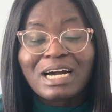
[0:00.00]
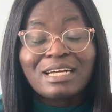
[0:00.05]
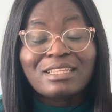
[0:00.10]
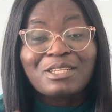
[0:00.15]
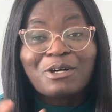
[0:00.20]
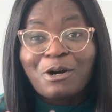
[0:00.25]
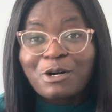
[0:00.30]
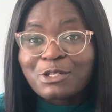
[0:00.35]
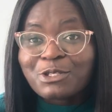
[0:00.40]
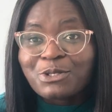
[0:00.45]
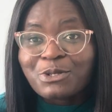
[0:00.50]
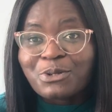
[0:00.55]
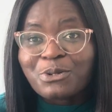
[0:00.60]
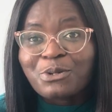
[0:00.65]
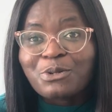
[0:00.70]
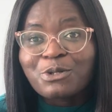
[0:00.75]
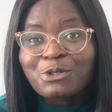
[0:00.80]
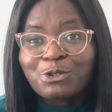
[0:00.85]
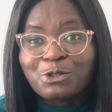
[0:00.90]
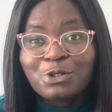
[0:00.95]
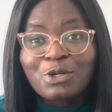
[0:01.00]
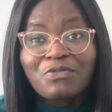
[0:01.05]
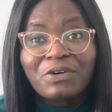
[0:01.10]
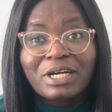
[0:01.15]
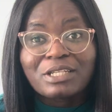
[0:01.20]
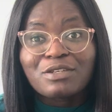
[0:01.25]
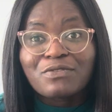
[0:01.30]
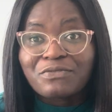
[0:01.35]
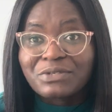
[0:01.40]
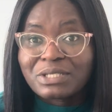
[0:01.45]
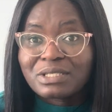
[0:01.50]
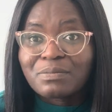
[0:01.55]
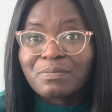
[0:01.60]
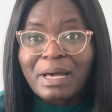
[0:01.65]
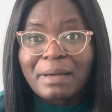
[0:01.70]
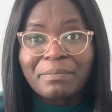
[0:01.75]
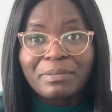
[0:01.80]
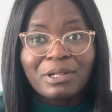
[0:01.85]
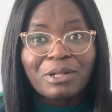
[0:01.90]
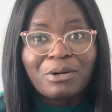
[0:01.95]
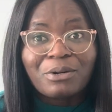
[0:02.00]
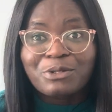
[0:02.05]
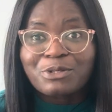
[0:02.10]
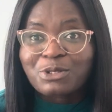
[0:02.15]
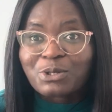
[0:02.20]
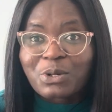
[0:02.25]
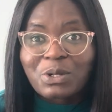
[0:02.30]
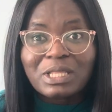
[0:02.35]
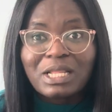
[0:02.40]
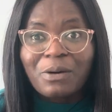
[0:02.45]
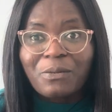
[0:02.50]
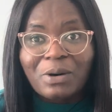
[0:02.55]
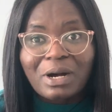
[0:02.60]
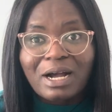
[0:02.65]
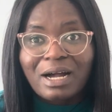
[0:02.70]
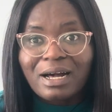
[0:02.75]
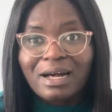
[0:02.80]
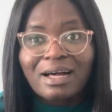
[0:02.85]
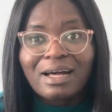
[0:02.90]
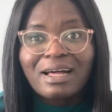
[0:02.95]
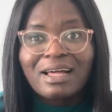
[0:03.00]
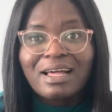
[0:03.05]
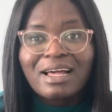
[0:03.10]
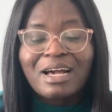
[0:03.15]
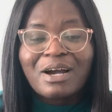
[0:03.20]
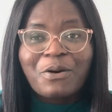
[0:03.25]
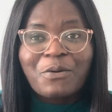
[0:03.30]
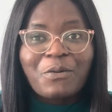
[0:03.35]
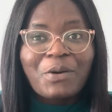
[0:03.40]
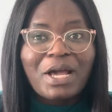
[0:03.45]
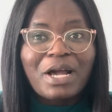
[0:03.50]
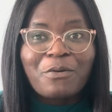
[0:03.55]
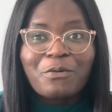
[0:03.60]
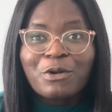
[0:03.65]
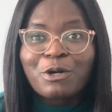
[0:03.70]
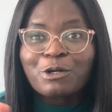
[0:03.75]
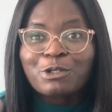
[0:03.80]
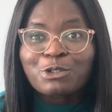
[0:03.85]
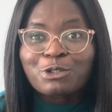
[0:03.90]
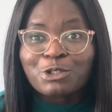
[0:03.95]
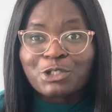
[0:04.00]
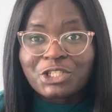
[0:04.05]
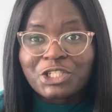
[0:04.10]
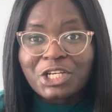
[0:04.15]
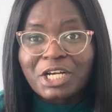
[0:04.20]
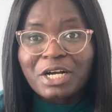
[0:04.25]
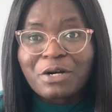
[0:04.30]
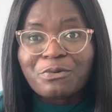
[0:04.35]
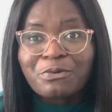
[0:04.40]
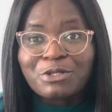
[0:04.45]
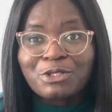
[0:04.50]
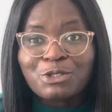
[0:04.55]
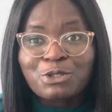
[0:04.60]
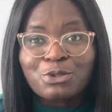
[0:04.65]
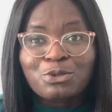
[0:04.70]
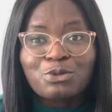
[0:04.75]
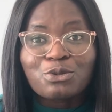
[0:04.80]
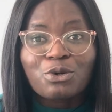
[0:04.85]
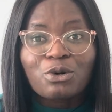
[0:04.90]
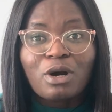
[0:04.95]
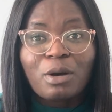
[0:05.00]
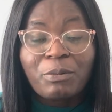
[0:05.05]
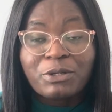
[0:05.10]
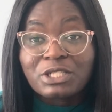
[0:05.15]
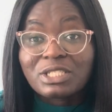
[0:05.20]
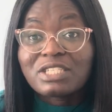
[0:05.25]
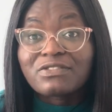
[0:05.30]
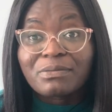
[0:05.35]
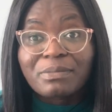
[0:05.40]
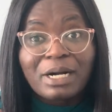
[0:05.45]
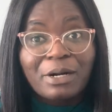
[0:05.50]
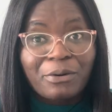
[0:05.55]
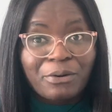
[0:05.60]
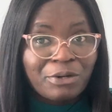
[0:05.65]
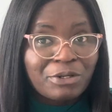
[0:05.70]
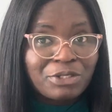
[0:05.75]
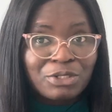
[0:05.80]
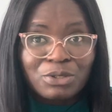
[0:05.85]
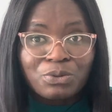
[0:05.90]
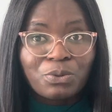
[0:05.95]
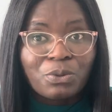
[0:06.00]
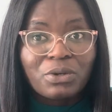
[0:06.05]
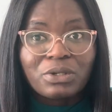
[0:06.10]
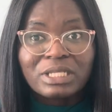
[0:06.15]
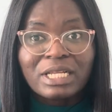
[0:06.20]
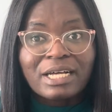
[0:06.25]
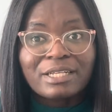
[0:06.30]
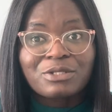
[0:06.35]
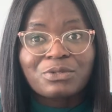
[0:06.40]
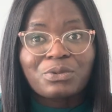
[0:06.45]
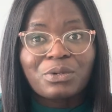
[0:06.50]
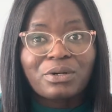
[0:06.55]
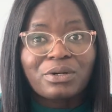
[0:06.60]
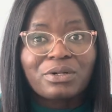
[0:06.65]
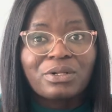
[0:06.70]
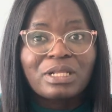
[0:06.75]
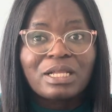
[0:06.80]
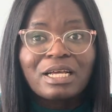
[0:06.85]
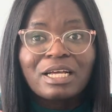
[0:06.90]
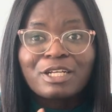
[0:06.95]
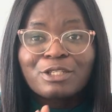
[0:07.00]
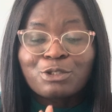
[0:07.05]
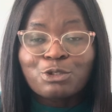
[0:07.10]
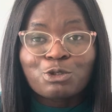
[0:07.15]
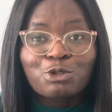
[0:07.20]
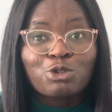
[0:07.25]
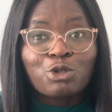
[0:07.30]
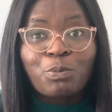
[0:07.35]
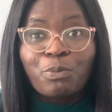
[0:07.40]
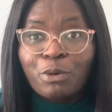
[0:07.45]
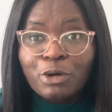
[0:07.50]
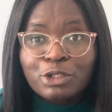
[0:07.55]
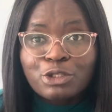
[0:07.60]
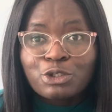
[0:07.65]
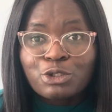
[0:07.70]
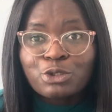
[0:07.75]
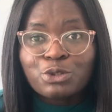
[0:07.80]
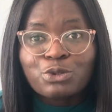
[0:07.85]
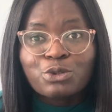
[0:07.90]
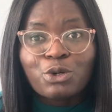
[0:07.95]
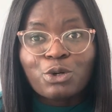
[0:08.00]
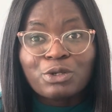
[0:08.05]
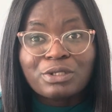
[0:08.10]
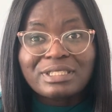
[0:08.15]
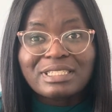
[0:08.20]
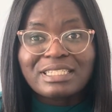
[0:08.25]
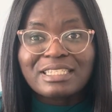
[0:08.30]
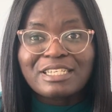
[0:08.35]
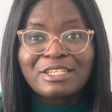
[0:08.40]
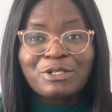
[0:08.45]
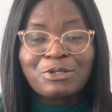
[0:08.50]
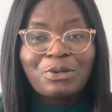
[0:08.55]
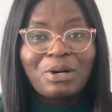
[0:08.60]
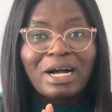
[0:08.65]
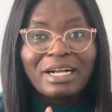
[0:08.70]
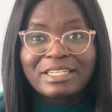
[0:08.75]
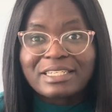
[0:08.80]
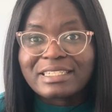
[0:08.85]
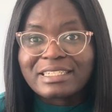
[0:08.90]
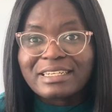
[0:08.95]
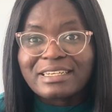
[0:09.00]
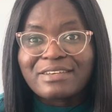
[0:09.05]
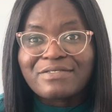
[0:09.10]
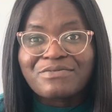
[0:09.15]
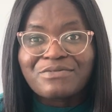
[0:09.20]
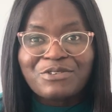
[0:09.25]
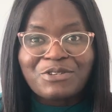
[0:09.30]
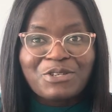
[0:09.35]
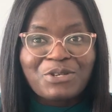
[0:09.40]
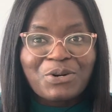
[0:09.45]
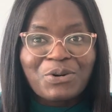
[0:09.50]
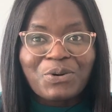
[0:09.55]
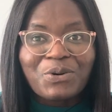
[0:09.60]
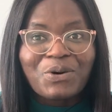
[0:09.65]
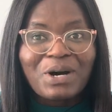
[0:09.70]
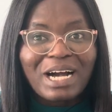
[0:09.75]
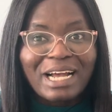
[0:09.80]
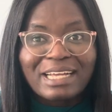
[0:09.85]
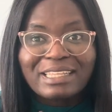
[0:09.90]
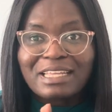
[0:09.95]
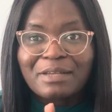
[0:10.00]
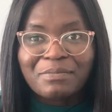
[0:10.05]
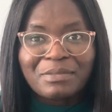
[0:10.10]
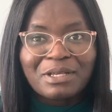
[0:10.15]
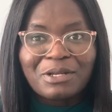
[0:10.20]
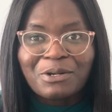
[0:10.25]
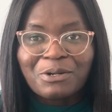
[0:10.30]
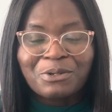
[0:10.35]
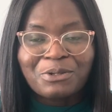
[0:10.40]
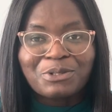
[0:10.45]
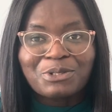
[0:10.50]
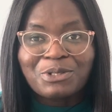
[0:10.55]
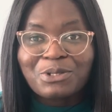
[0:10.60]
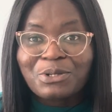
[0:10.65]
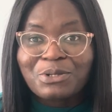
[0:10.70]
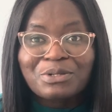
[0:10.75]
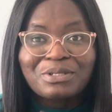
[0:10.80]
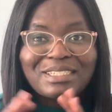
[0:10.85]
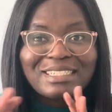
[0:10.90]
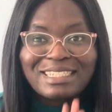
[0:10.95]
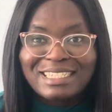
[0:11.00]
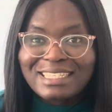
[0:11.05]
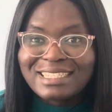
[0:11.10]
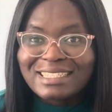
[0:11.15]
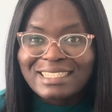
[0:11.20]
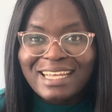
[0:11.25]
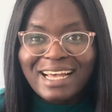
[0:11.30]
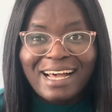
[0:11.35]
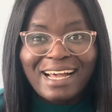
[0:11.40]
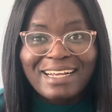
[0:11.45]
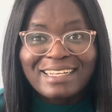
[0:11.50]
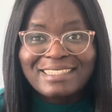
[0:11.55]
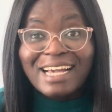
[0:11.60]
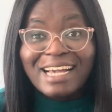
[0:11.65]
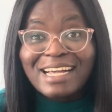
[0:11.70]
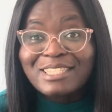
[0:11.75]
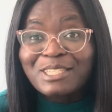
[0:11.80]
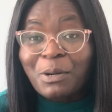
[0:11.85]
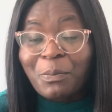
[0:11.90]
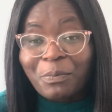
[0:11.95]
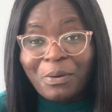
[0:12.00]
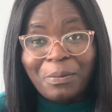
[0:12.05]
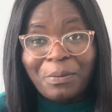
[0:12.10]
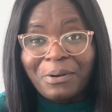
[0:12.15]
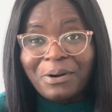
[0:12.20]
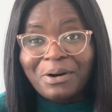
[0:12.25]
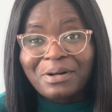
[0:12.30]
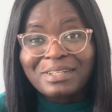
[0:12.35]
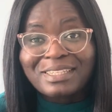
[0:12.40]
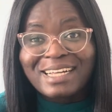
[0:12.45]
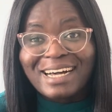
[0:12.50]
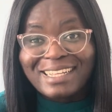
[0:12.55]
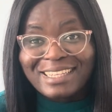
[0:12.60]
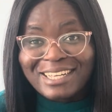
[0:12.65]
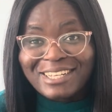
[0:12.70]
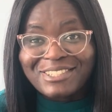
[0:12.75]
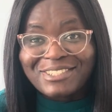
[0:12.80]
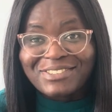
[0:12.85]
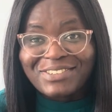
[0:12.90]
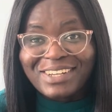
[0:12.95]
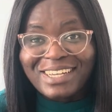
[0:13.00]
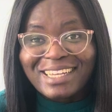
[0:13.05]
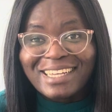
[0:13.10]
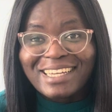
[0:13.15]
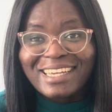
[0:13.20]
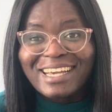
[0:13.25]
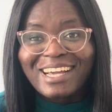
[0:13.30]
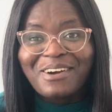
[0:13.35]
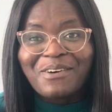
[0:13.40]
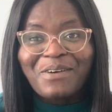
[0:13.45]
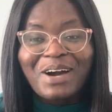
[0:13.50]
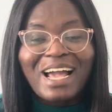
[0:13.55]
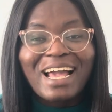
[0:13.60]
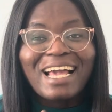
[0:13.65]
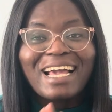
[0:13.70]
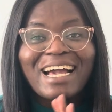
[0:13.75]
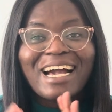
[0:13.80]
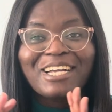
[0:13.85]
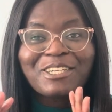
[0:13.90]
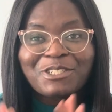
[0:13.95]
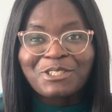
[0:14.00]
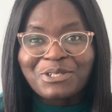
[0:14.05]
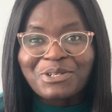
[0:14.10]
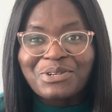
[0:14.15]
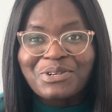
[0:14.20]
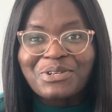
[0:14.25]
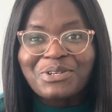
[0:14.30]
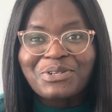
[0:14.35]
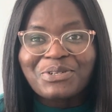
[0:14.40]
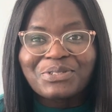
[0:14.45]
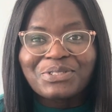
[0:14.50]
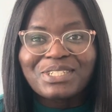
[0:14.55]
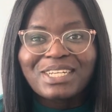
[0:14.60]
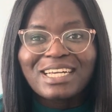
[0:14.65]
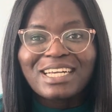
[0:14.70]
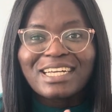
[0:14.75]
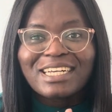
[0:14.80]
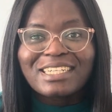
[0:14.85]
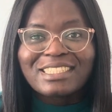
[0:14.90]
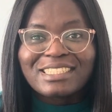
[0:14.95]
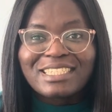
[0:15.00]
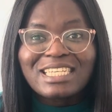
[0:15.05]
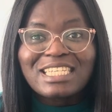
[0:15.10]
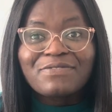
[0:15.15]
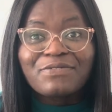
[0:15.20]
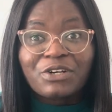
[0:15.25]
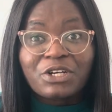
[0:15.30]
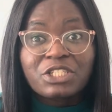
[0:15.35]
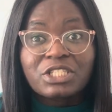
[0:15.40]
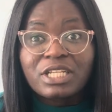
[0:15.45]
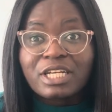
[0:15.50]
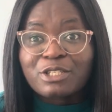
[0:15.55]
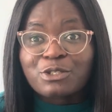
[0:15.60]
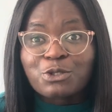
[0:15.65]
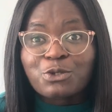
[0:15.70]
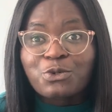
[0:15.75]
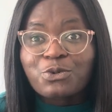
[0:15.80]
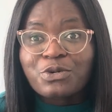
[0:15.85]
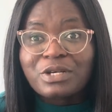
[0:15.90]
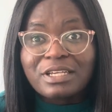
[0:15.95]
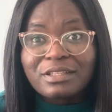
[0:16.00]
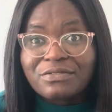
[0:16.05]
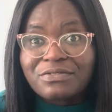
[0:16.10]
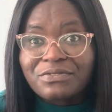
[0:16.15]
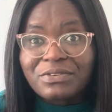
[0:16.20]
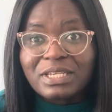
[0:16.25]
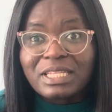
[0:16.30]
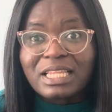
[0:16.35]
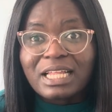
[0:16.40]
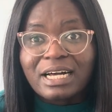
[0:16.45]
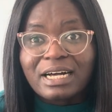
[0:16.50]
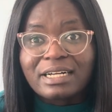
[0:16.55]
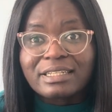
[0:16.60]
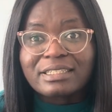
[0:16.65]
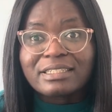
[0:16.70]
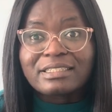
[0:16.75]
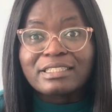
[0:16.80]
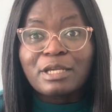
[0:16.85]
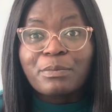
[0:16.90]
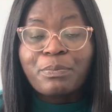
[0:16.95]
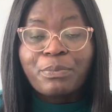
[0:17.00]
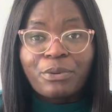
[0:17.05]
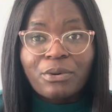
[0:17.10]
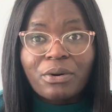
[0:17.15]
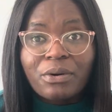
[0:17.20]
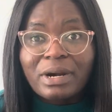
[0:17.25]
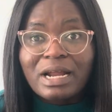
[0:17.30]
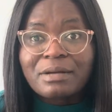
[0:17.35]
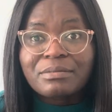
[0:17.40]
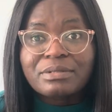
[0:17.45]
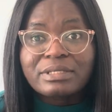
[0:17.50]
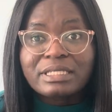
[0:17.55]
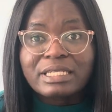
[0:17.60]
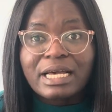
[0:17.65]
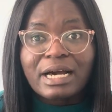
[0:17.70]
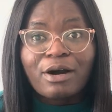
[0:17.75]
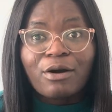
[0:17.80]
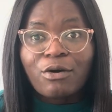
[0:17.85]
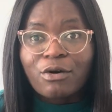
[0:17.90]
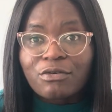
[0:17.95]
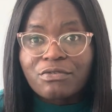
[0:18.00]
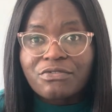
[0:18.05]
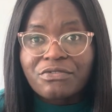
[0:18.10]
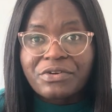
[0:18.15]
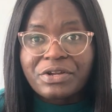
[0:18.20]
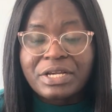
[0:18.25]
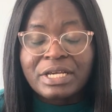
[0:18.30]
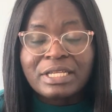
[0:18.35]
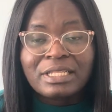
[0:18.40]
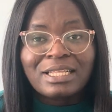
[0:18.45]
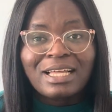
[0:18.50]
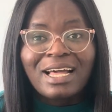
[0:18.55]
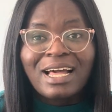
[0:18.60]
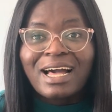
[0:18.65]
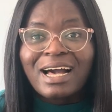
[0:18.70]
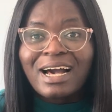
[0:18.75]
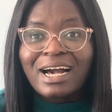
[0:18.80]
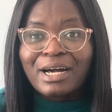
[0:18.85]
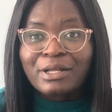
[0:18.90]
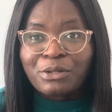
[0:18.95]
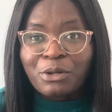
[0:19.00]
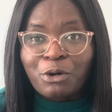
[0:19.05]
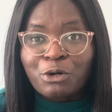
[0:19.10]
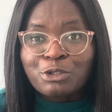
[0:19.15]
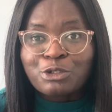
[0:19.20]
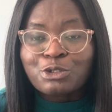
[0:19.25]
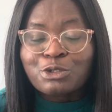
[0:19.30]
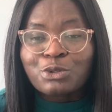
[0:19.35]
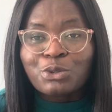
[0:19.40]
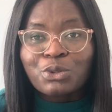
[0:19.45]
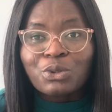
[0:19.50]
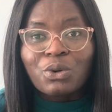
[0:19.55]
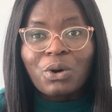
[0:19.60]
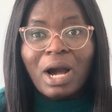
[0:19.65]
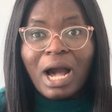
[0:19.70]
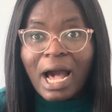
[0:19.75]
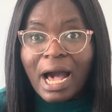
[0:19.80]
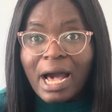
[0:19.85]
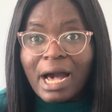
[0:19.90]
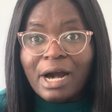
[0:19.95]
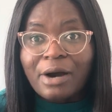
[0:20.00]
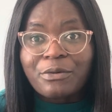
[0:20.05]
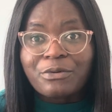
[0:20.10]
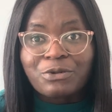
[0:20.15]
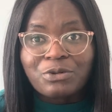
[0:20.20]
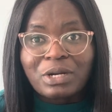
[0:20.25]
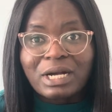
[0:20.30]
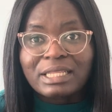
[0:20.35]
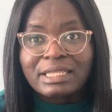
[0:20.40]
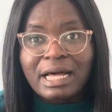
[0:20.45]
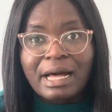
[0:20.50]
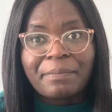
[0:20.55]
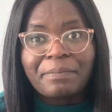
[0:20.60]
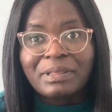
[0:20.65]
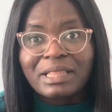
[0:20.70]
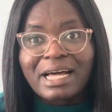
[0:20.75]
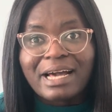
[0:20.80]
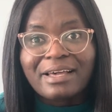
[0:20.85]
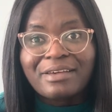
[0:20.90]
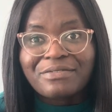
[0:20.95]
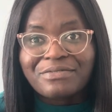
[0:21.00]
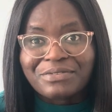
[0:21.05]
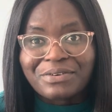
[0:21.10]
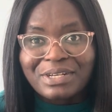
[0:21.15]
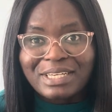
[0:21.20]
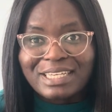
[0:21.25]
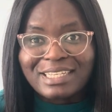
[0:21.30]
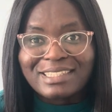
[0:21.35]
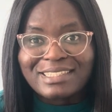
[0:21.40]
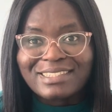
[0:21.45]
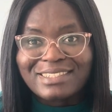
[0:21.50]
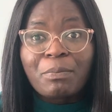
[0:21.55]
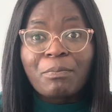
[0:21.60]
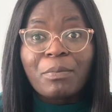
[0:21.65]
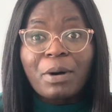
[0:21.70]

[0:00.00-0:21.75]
And also, do not forget to visit my blog, Scholar Waka, where we also share with you opportunities from across the world as well to support you until you achieve your academic goal. So sit tight, get your popcorn and a drink while I show you this vocational school in Finland, the programs they are offering, and also how you can apply for it.